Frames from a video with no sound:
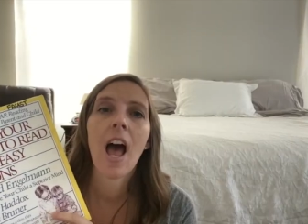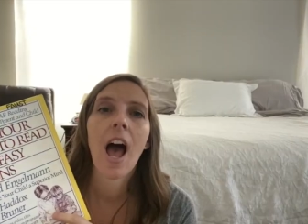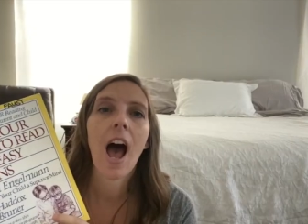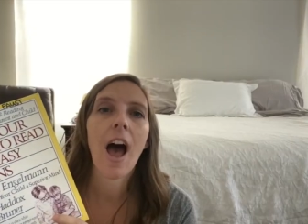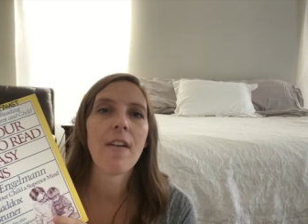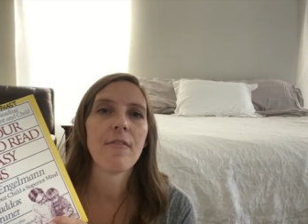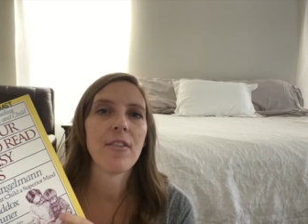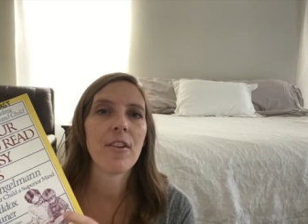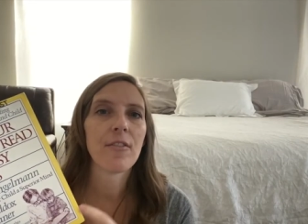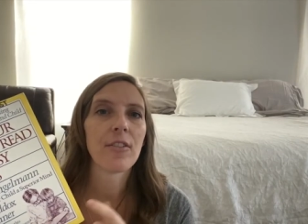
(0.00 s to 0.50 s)

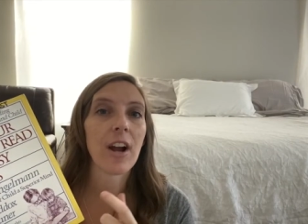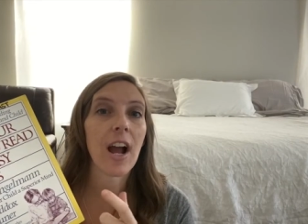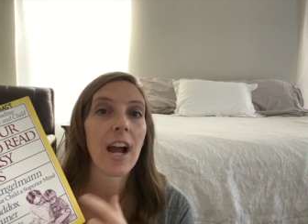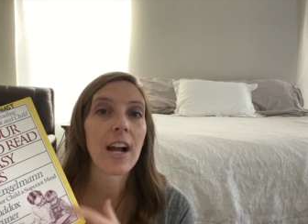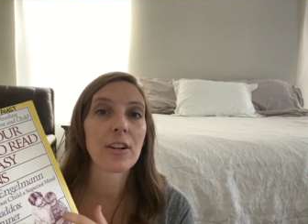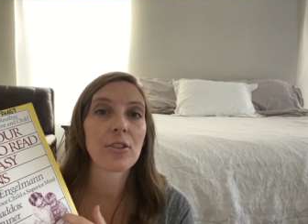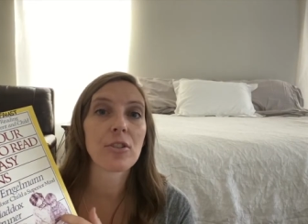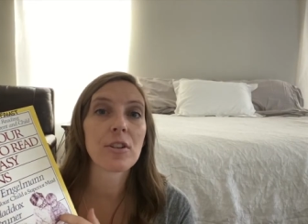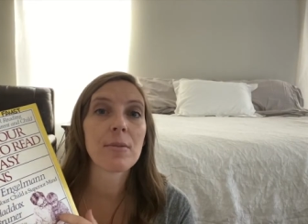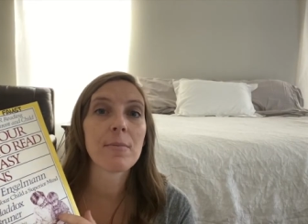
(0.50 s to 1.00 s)
I've never
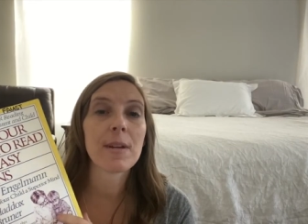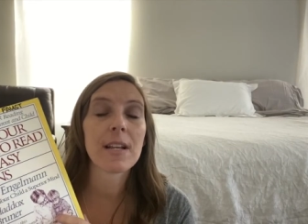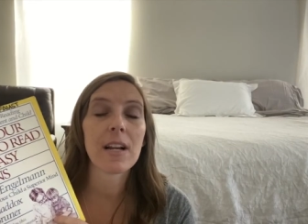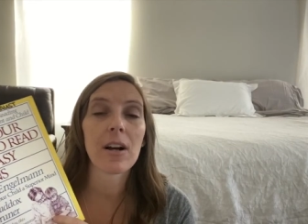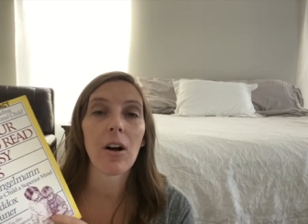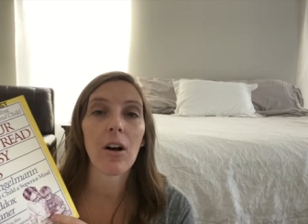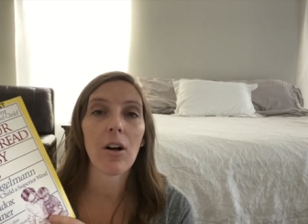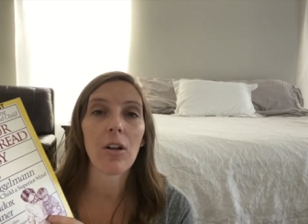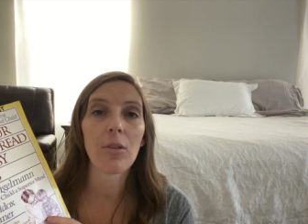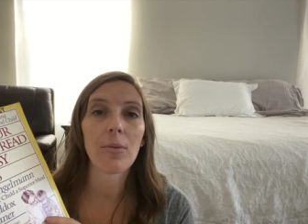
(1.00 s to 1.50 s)
actually made it
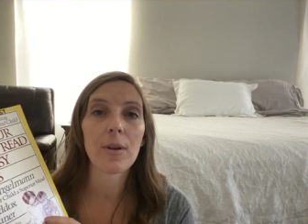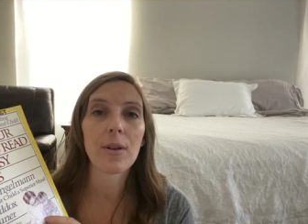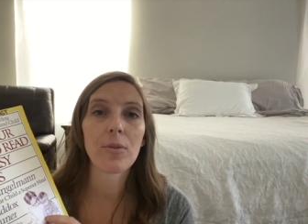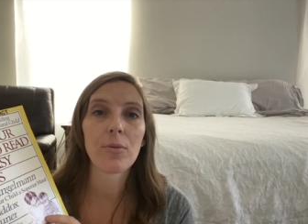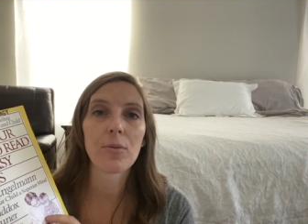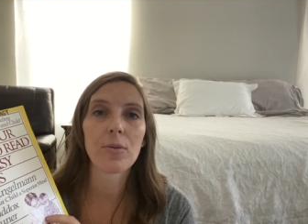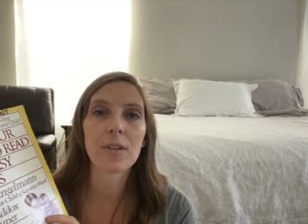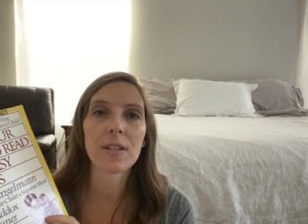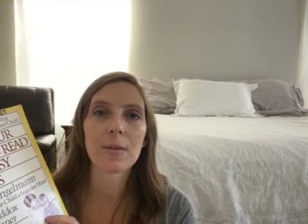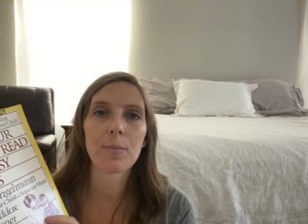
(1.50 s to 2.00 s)
all the way
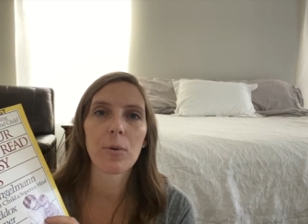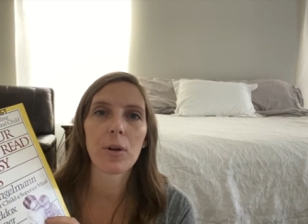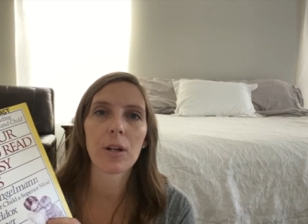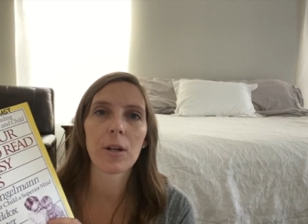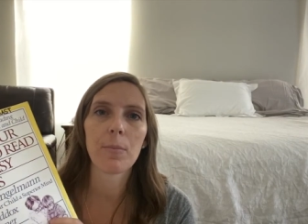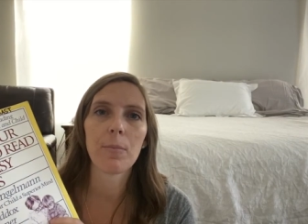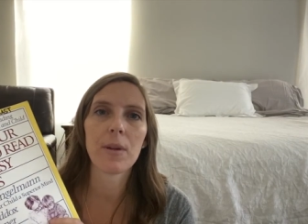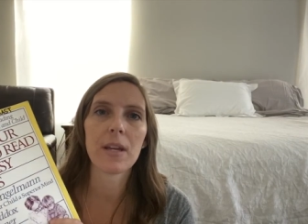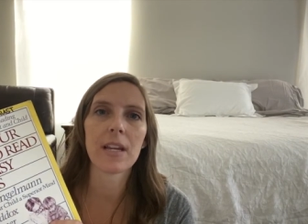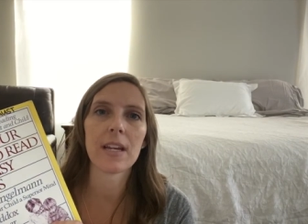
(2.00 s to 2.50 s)
through this
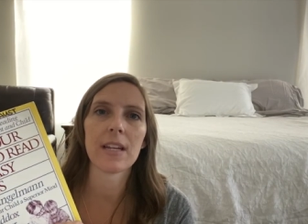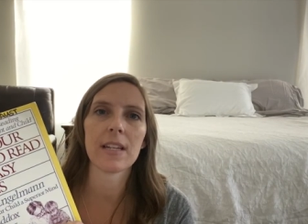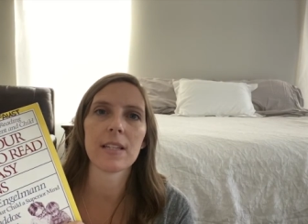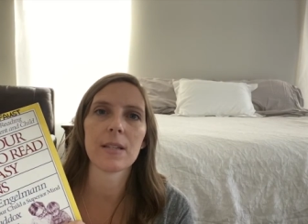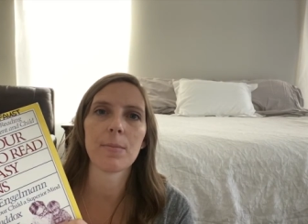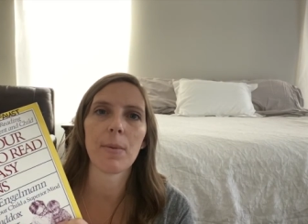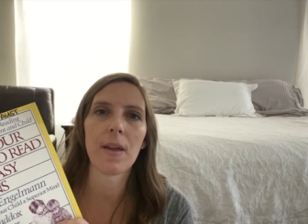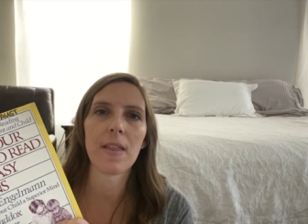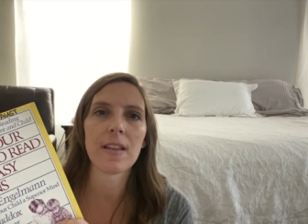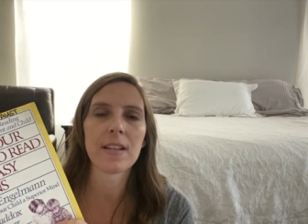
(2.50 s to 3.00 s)
book, because
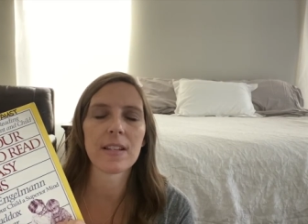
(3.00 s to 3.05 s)
by the